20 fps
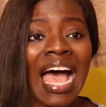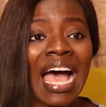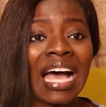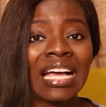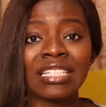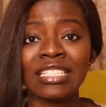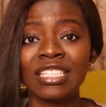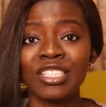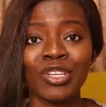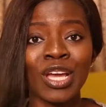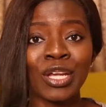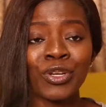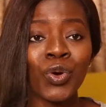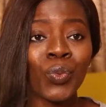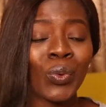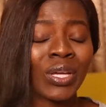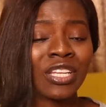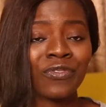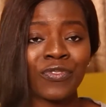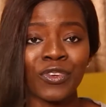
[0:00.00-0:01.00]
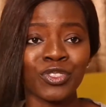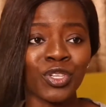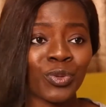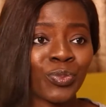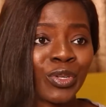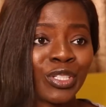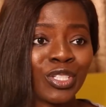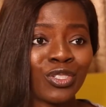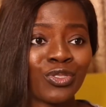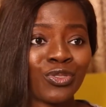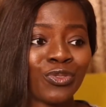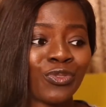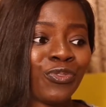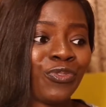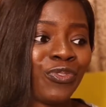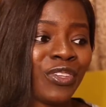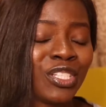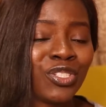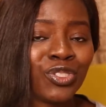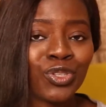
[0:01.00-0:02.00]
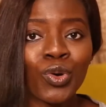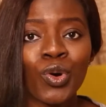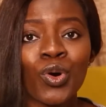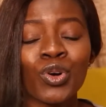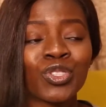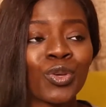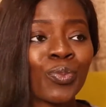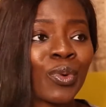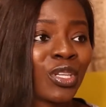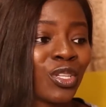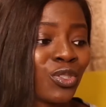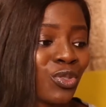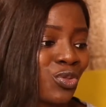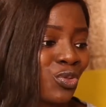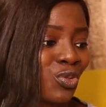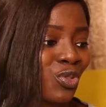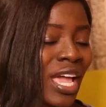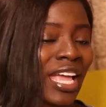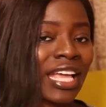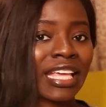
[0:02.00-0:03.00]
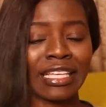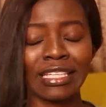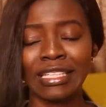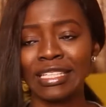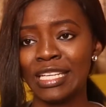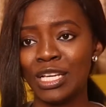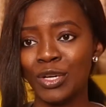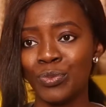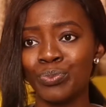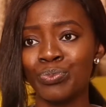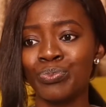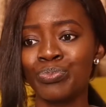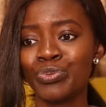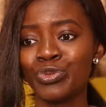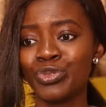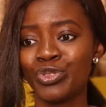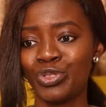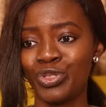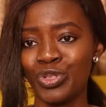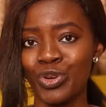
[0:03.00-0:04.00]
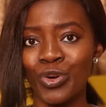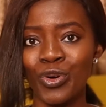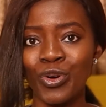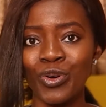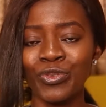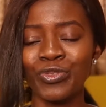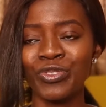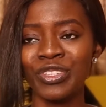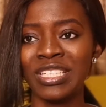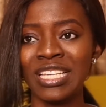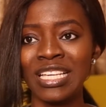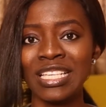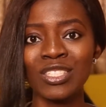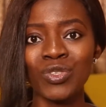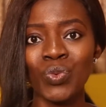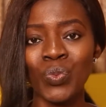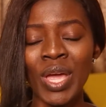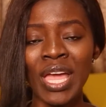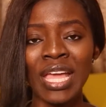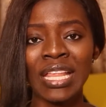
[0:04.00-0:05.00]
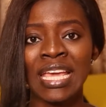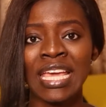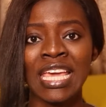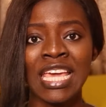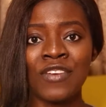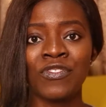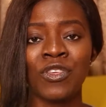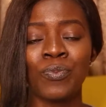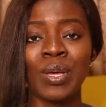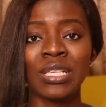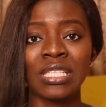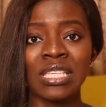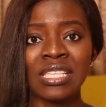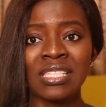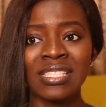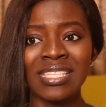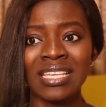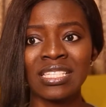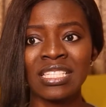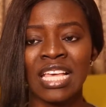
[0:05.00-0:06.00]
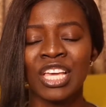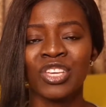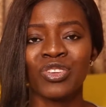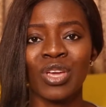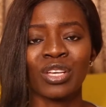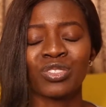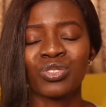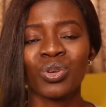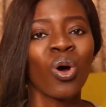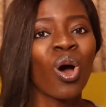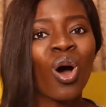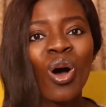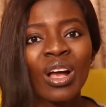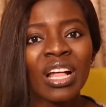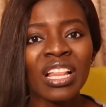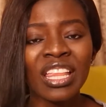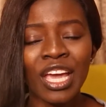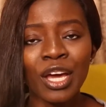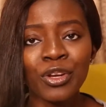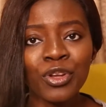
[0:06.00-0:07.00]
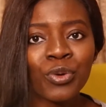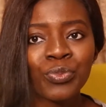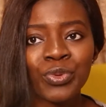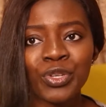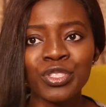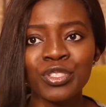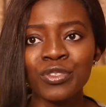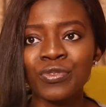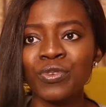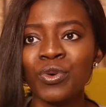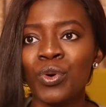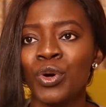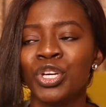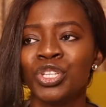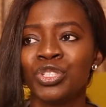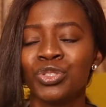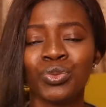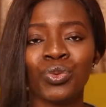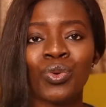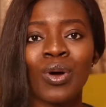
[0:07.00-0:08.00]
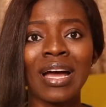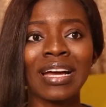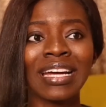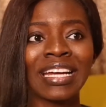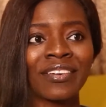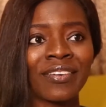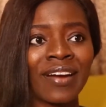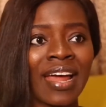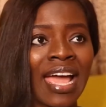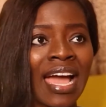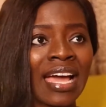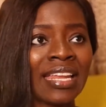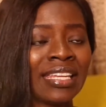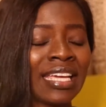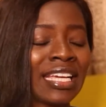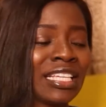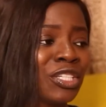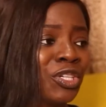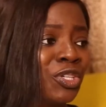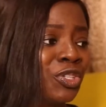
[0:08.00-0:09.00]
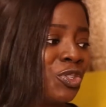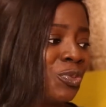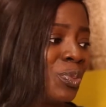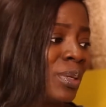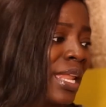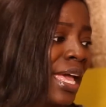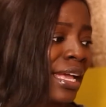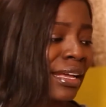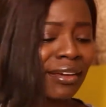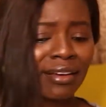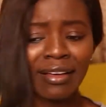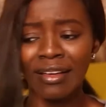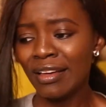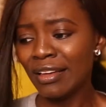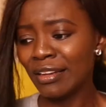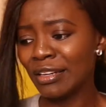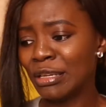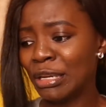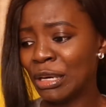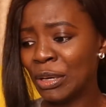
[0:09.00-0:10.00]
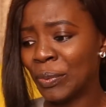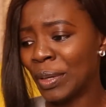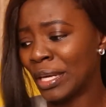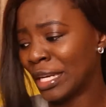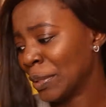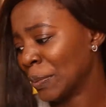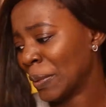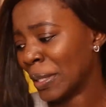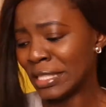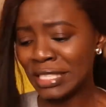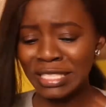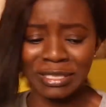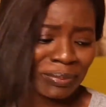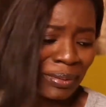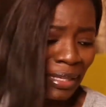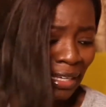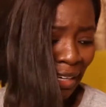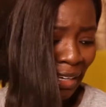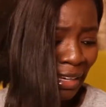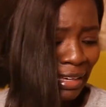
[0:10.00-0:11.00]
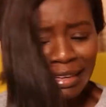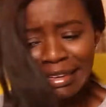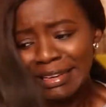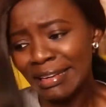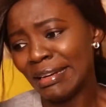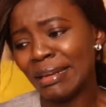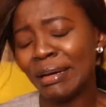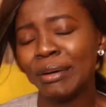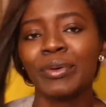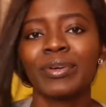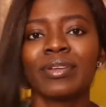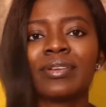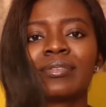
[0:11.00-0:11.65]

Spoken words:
and you're not waiting for somebody to feed you or somebody to like boost your confidence, where if the person says you're so ugly, you're not beautiful, you go and cry and then you'll be like, nobody wants me. No.